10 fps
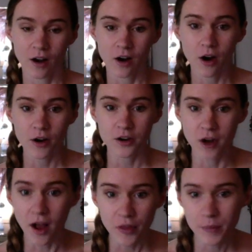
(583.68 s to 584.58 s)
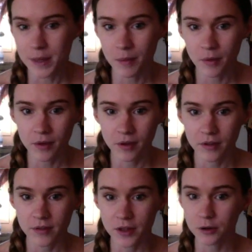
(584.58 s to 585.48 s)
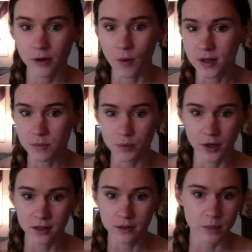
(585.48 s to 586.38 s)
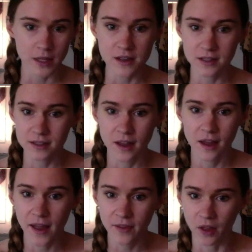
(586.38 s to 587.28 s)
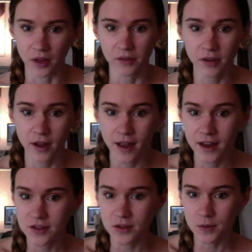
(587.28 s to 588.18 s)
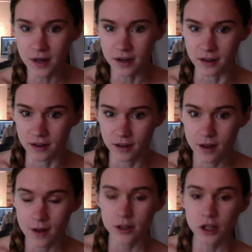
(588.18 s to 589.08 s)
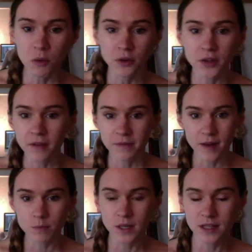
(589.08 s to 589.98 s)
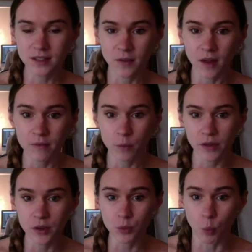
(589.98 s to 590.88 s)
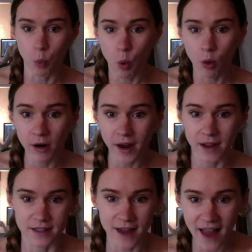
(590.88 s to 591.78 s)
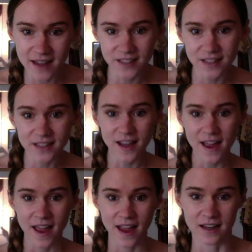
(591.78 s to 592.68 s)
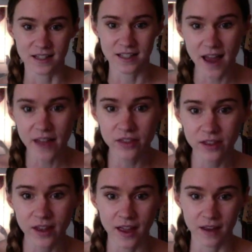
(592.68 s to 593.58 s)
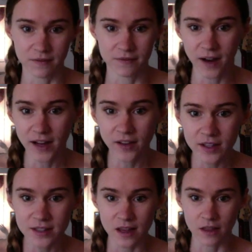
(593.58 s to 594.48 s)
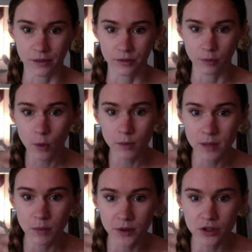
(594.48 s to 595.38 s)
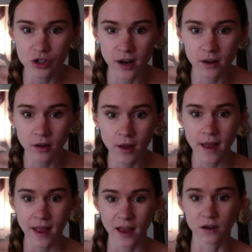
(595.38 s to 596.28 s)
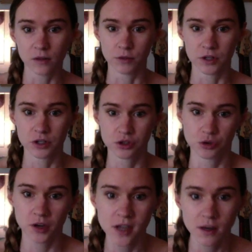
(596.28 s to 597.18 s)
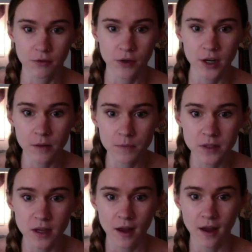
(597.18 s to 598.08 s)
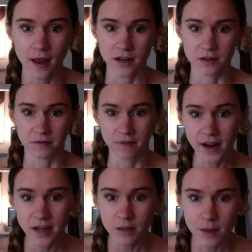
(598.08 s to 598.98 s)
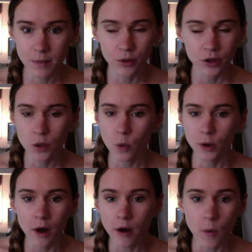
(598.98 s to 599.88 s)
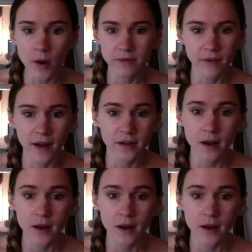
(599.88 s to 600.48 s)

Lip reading: are not the people that are going to bring peace and love and unity. You will not find peace and love within war and taxes and death and violence and throwing people in jail and restricting freedoms and dividing people, you are not going to find